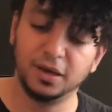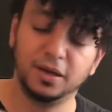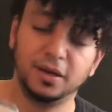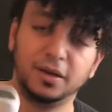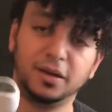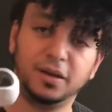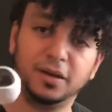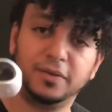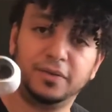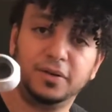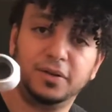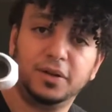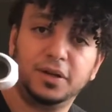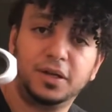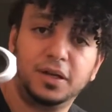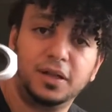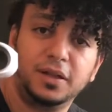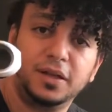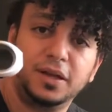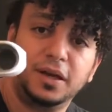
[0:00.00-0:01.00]
And if you
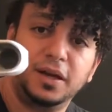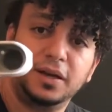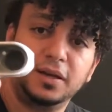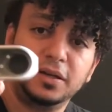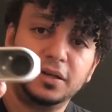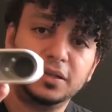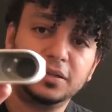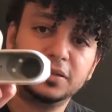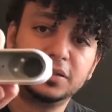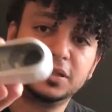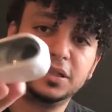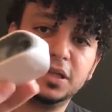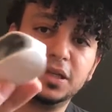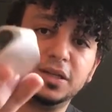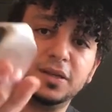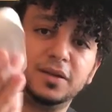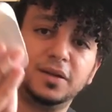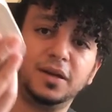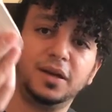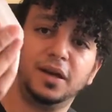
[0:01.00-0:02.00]
look in there, you can
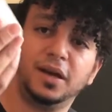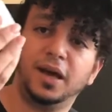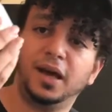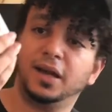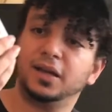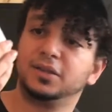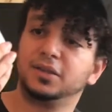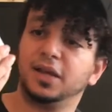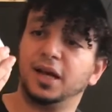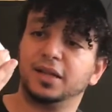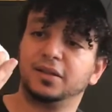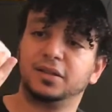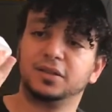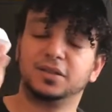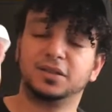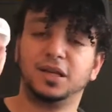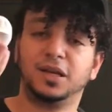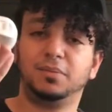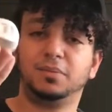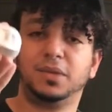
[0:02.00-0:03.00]
see, and it's got the
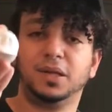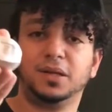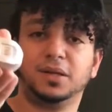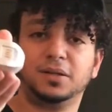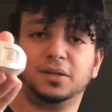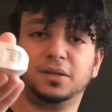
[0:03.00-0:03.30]
same thing, the